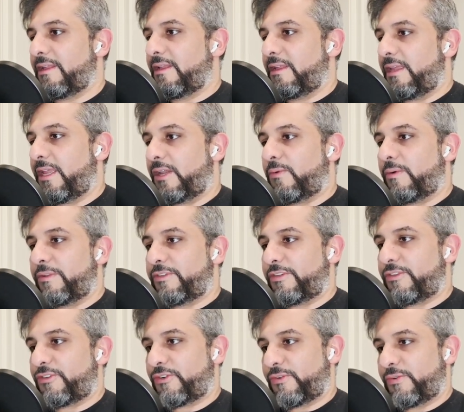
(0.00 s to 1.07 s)
equal to
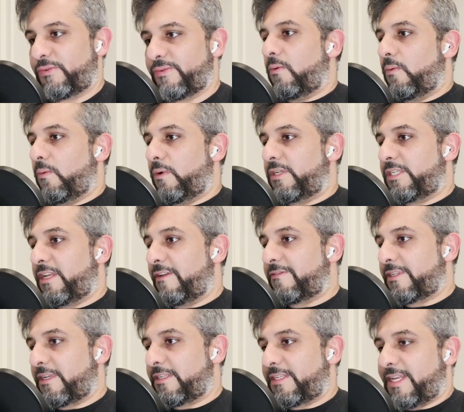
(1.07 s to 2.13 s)
true, which
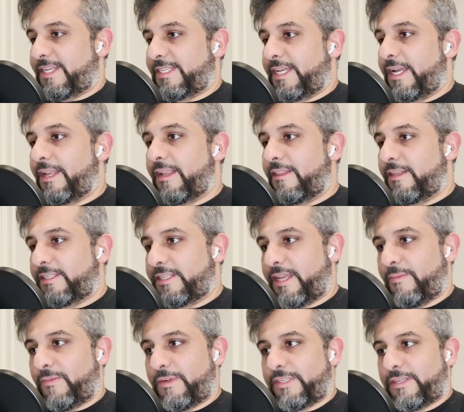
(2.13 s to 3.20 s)
gives us exactly the
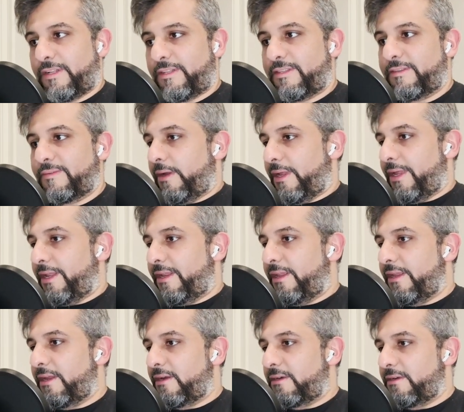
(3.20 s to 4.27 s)
same result. In
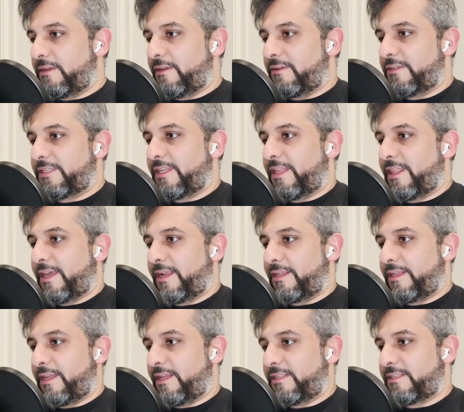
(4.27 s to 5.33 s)
here you'll see that
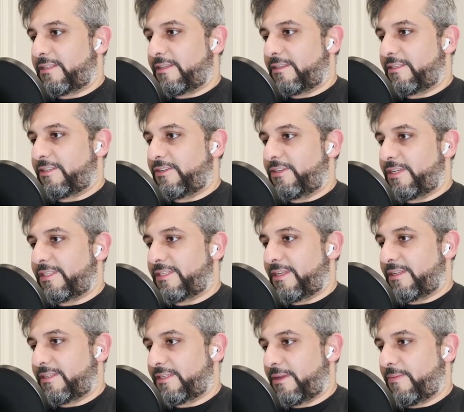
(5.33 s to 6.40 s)
it's
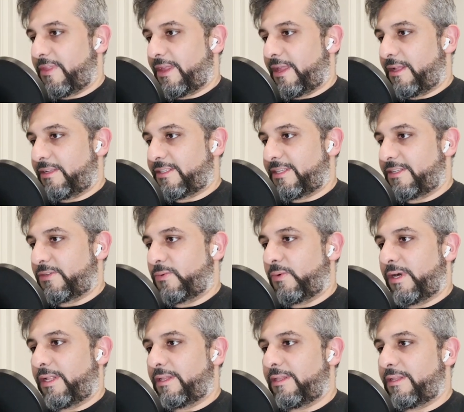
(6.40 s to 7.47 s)
suggesting something else as
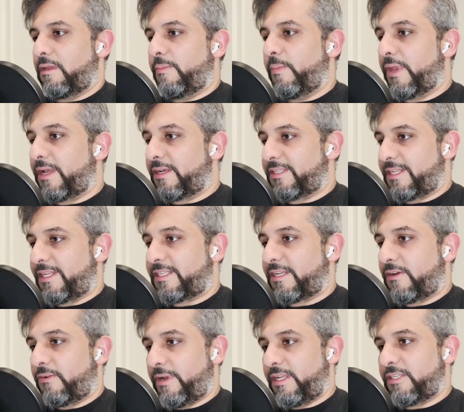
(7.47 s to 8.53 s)
well. Because it's
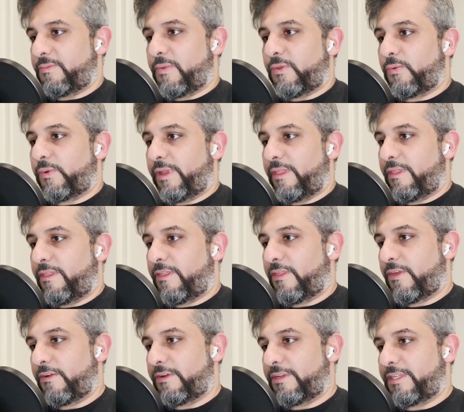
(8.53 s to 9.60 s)
a range between
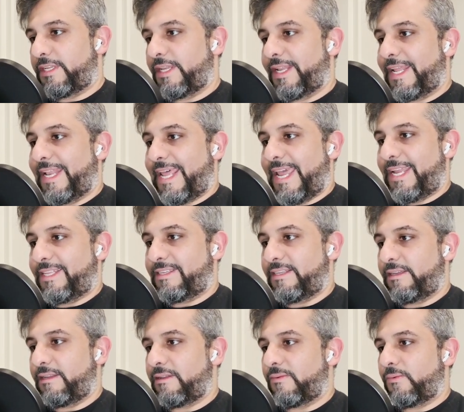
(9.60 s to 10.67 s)
13 and
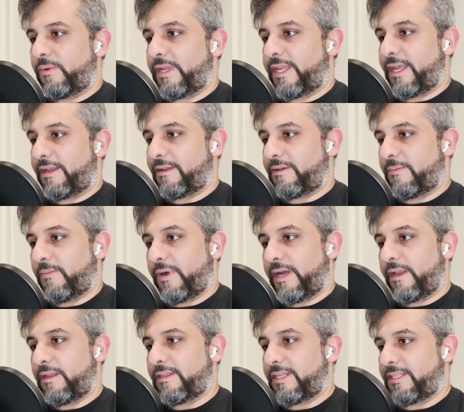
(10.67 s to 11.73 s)
18, we can
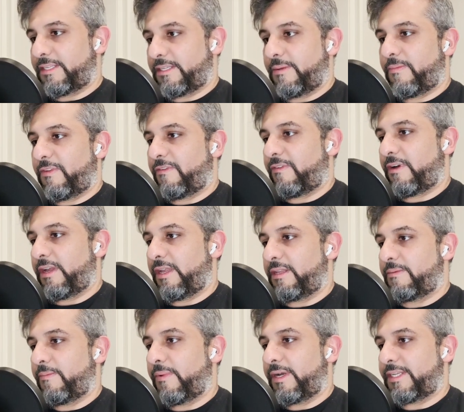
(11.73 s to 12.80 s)
combine it and simplify it
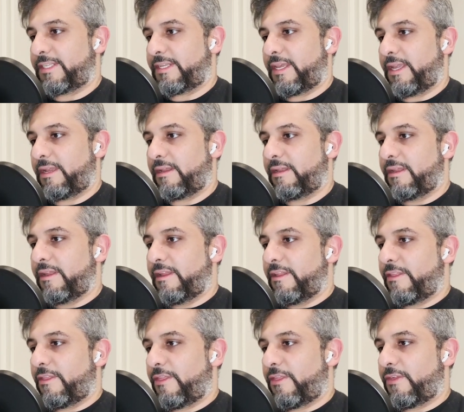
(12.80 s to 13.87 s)
by saying
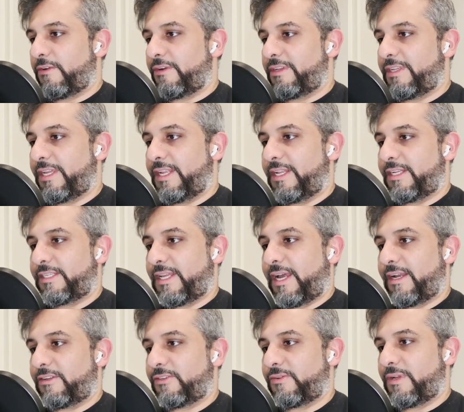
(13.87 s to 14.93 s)
13 is
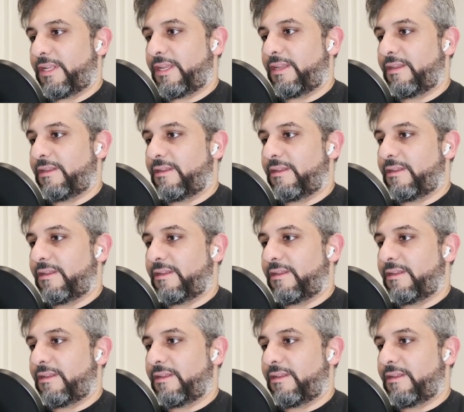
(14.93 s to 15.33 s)
actually